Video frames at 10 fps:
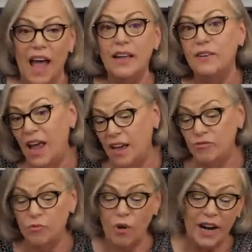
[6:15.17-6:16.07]
And
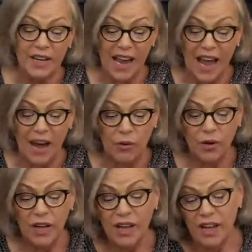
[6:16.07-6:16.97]
and right
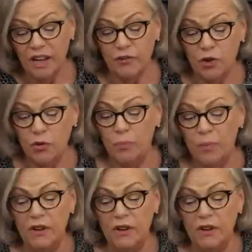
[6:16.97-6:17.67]
now, if you